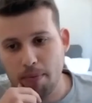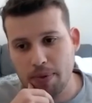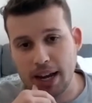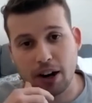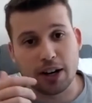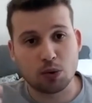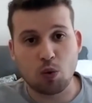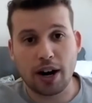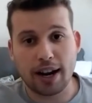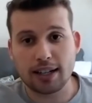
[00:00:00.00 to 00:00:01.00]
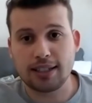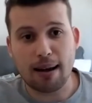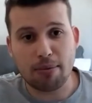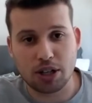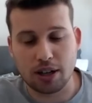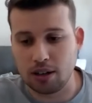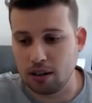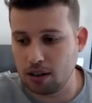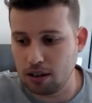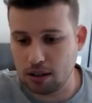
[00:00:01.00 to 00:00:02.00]
There is one
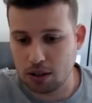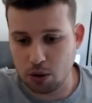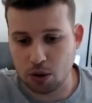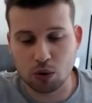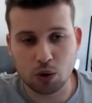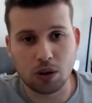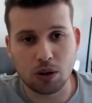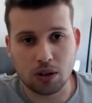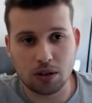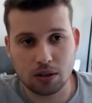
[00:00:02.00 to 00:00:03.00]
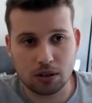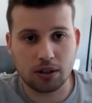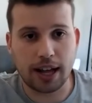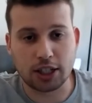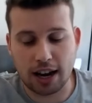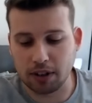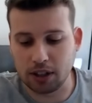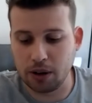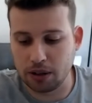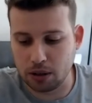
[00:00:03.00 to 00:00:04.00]
exception to the rule that Jeff
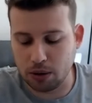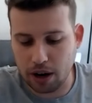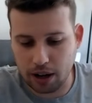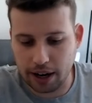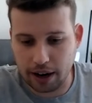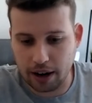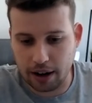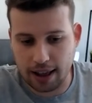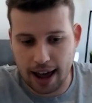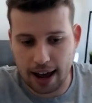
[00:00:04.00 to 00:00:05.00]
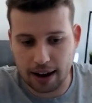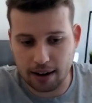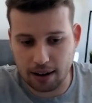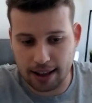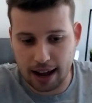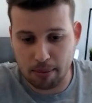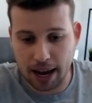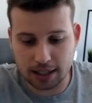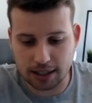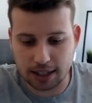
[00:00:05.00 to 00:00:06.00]
alluded to earlier that
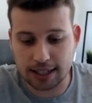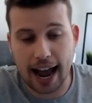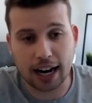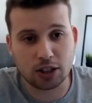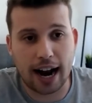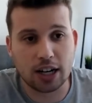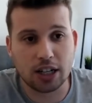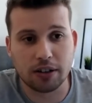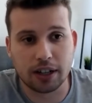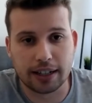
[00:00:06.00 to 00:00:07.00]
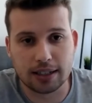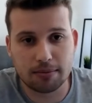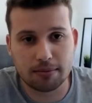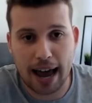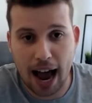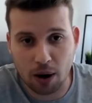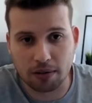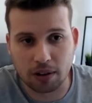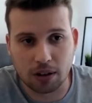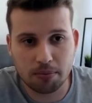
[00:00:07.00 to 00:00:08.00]
makes this tax strategy really
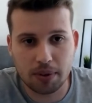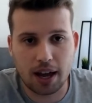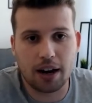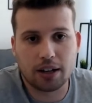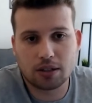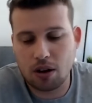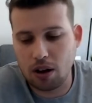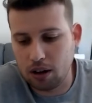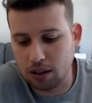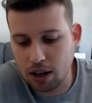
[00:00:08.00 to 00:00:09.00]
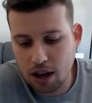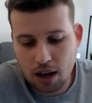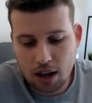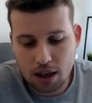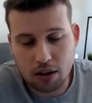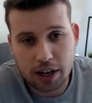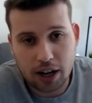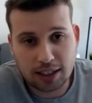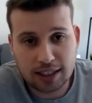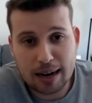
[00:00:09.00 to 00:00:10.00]
powerful, and it's called the
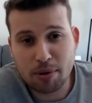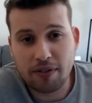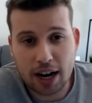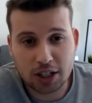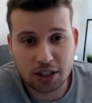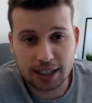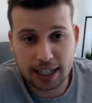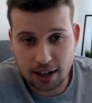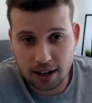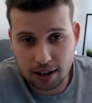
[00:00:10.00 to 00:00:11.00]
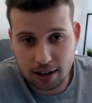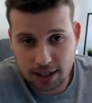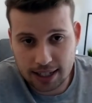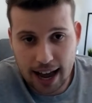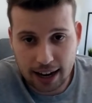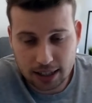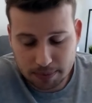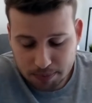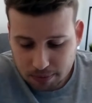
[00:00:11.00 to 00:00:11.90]
real estate professional status.